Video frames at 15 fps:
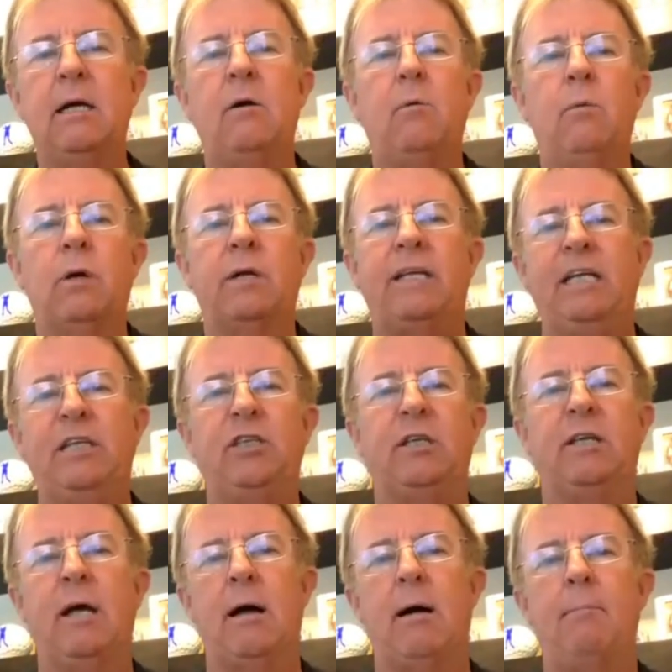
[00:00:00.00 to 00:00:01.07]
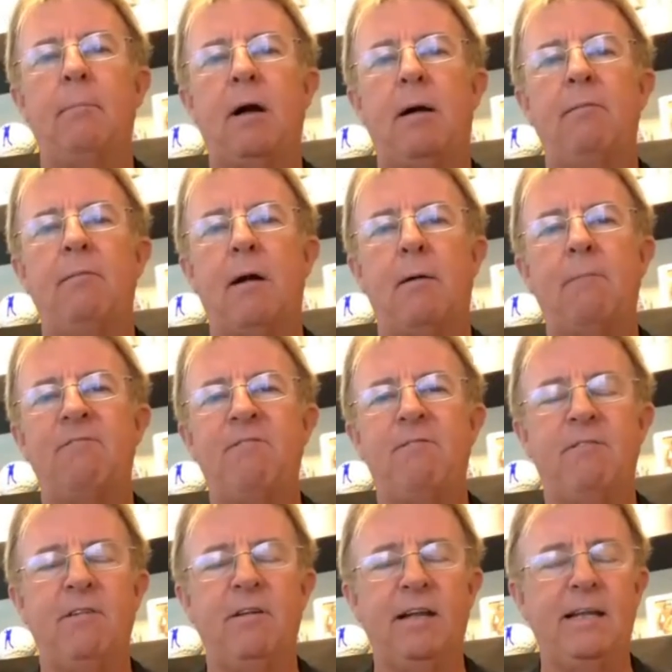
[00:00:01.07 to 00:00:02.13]
we're teaching them a
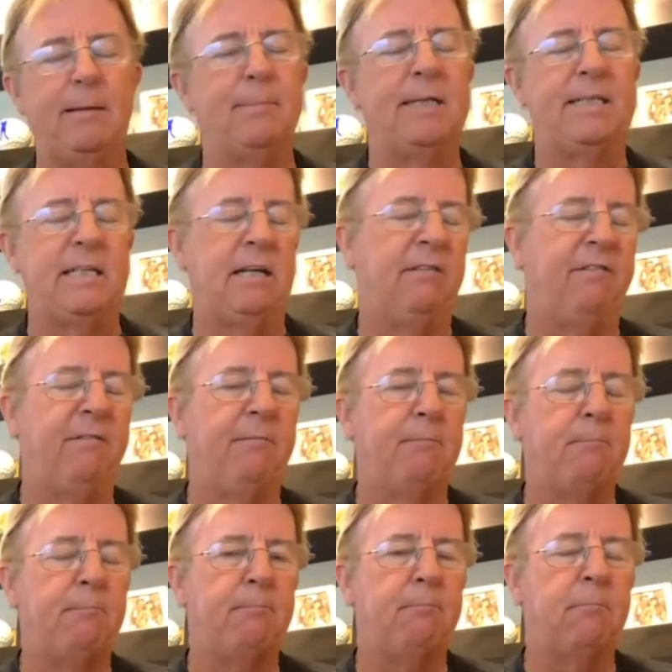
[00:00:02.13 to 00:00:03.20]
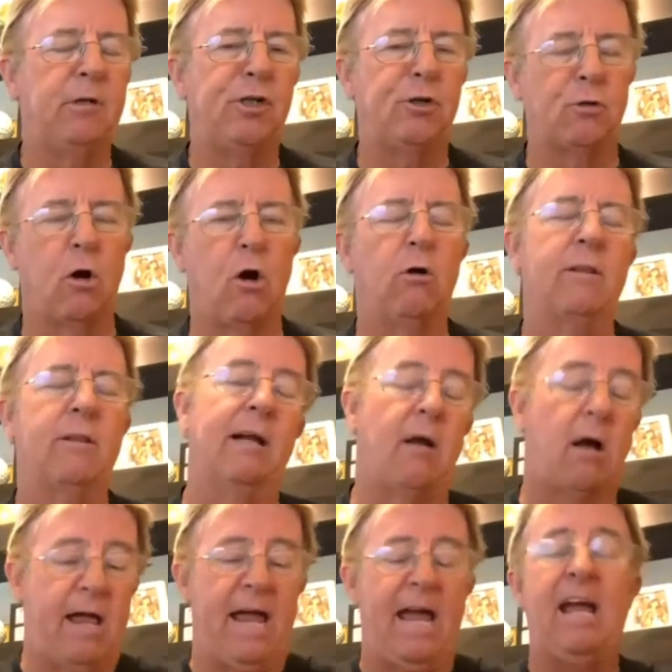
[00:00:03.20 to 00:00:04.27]
limiting stroke that
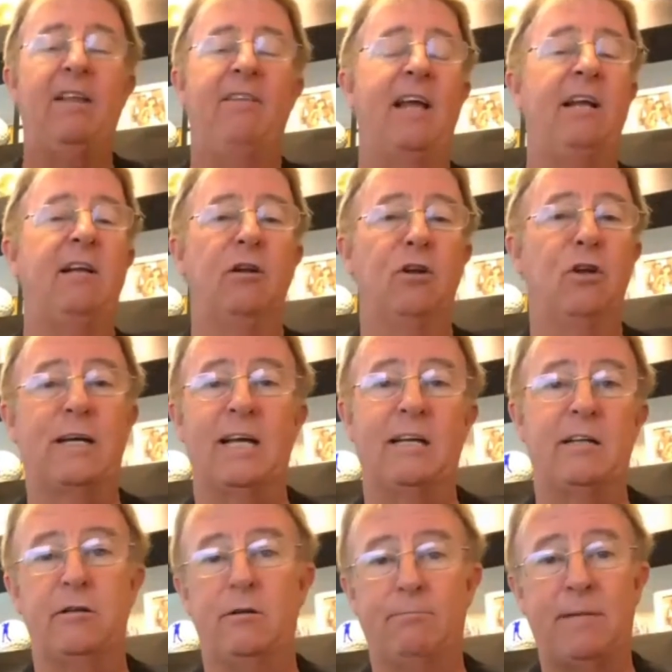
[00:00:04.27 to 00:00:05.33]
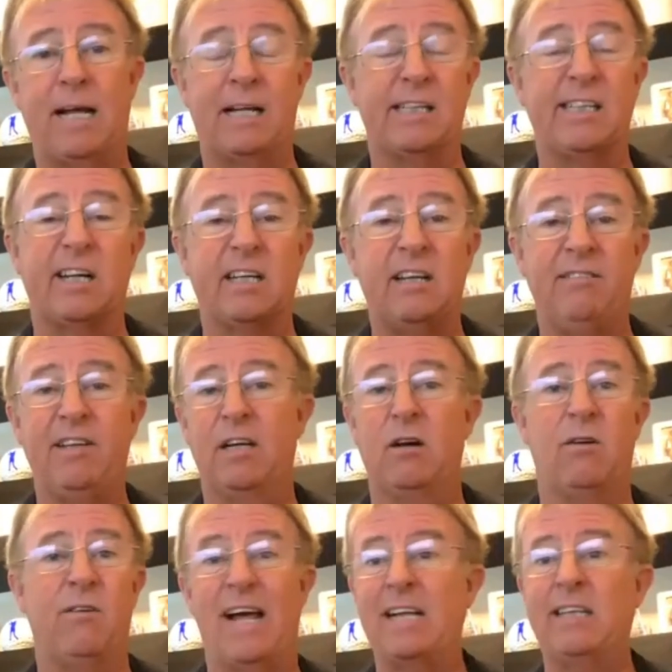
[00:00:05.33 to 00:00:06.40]
A, they look at tennis on TV and
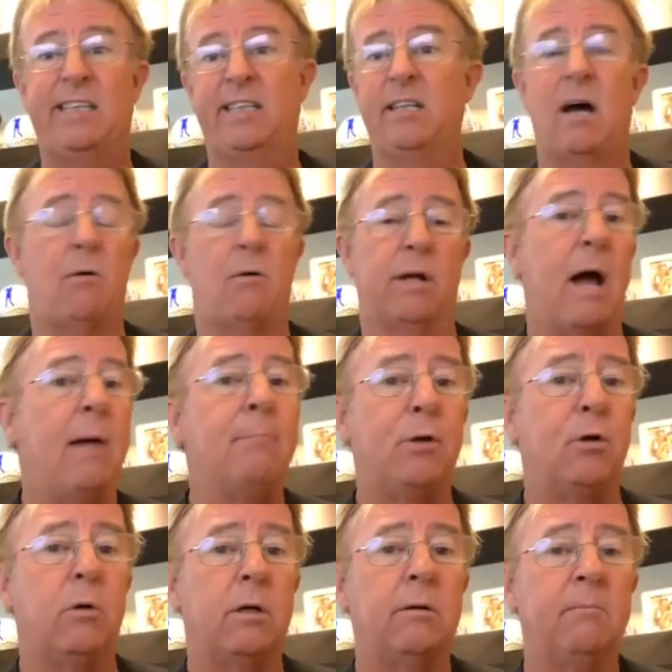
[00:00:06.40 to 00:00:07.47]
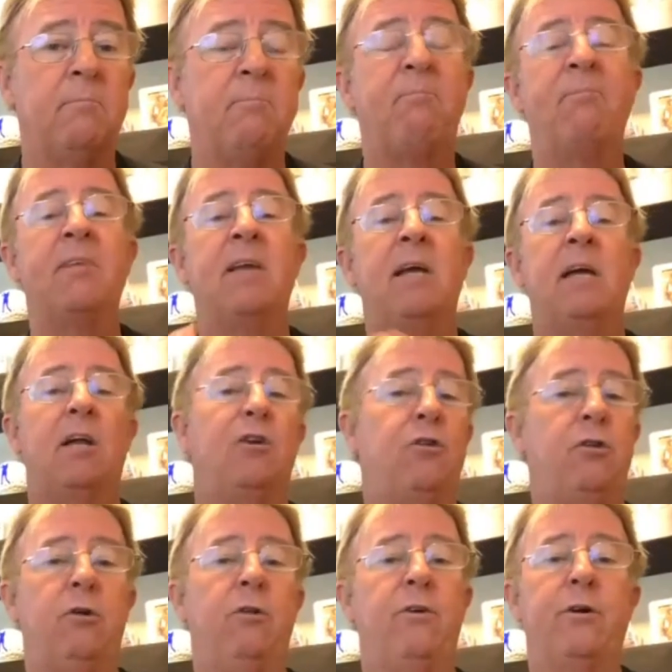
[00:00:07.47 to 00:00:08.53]
go, that's not what I'm doing. And
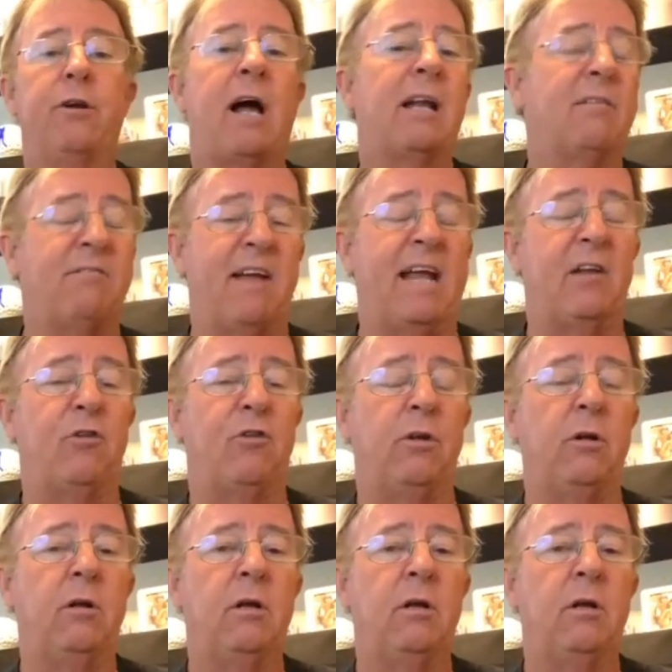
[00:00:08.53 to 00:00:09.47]
2, they're not advancing.